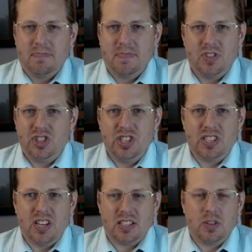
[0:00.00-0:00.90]
she's
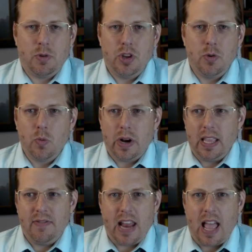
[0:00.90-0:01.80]
not someone you would want to
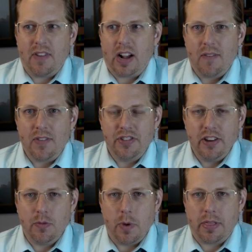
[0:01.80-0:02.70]
even have a
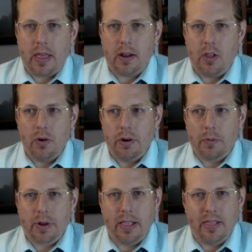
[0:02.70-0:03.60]
conversation with, let alone a
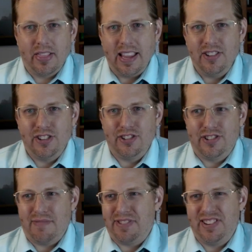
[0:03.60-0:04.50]

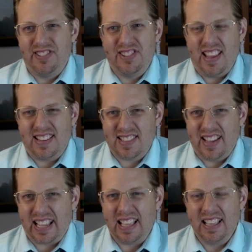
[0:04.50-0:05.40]
relationship. It's like,